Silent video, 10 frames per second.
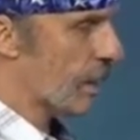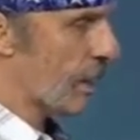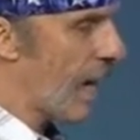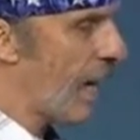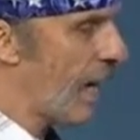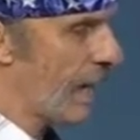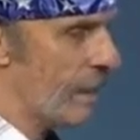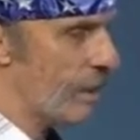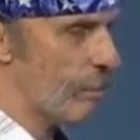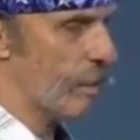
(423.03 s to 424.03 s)
The
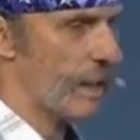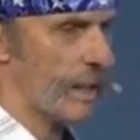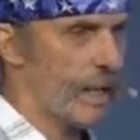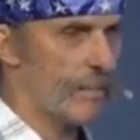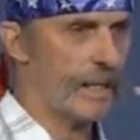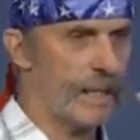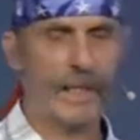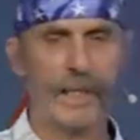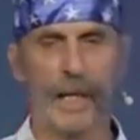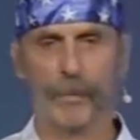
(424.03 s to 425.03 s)
sky seemed like it got about
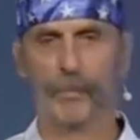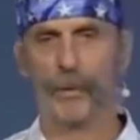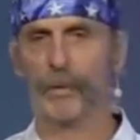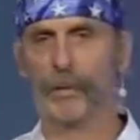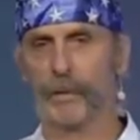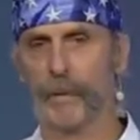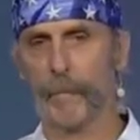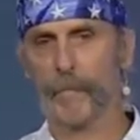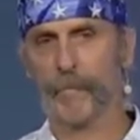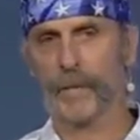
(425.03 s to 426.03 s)
10 times bluer.
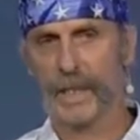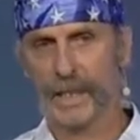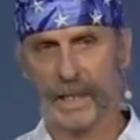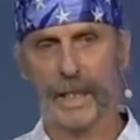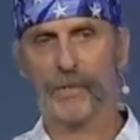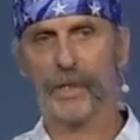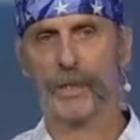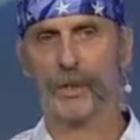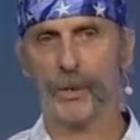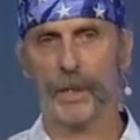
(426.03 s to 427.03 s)
The leaves
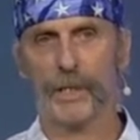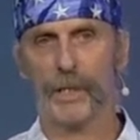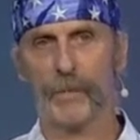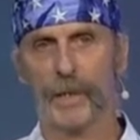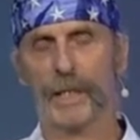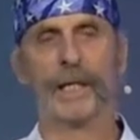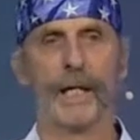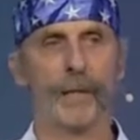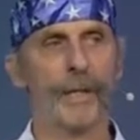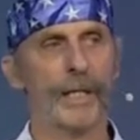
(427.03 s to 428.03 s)
on the trees seemed like they
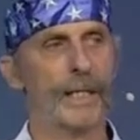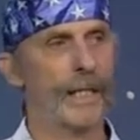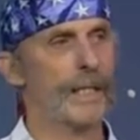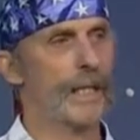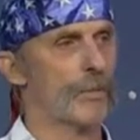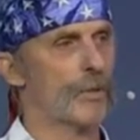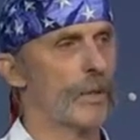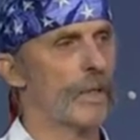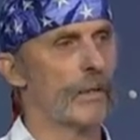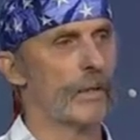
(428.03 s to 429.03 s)
got about 10 times
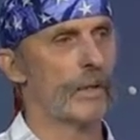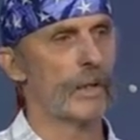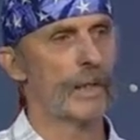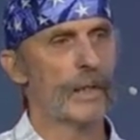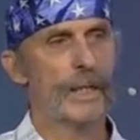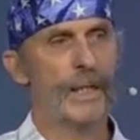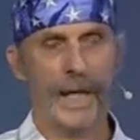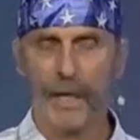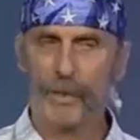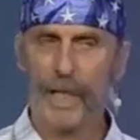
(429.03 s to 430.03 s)
greener.
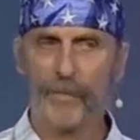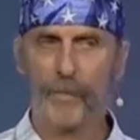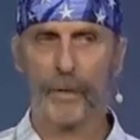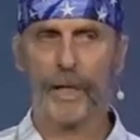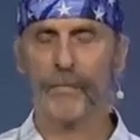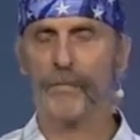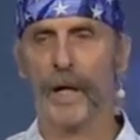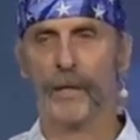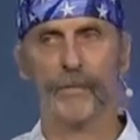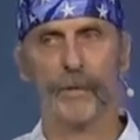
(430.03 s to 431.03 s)
Now, I was having brain
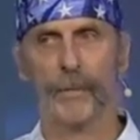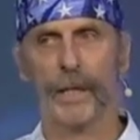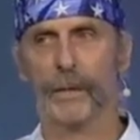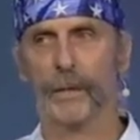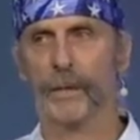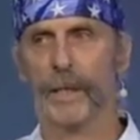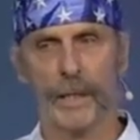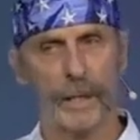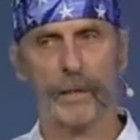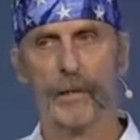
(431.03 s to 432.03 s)
fog for about
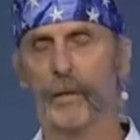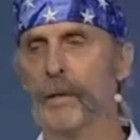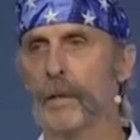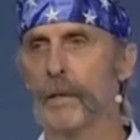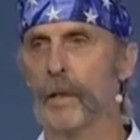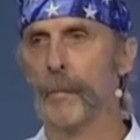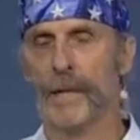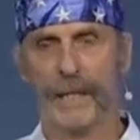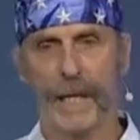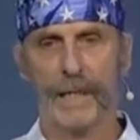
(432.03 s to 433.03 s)
a year. Uh,
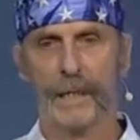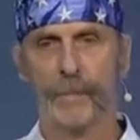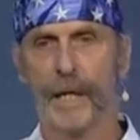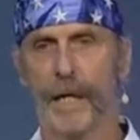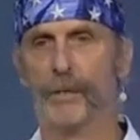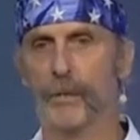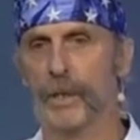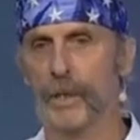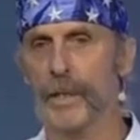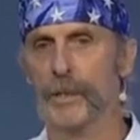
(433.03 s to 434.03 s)
my dad had passed
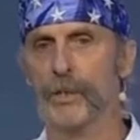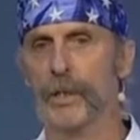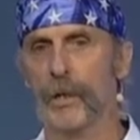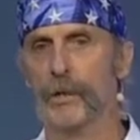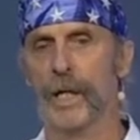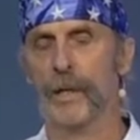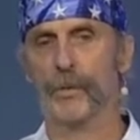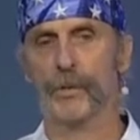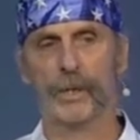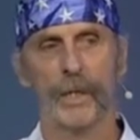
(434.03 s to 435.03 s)
away with dementia and
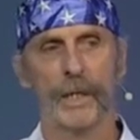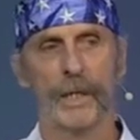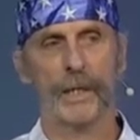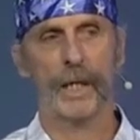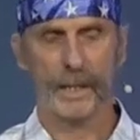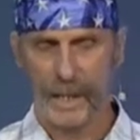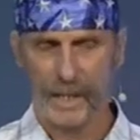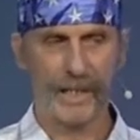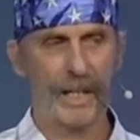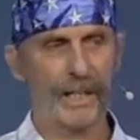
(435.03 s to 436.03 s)
Alzheimer's, and I
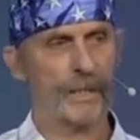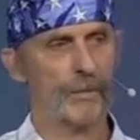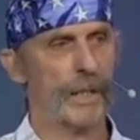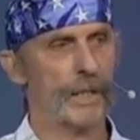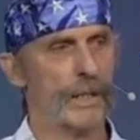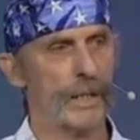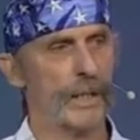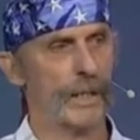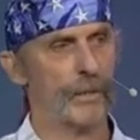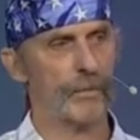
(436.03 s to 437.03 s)
kind of thought that's what I was
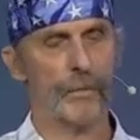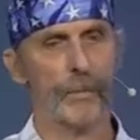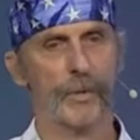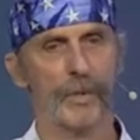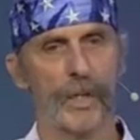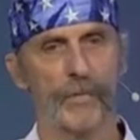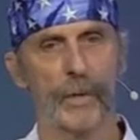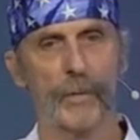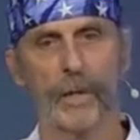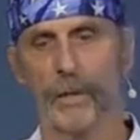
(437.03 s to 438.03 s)
getting. I couldn't remember stuff
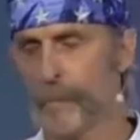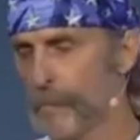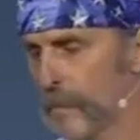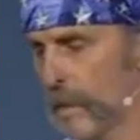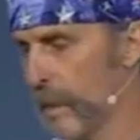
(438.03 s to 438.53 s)
very well.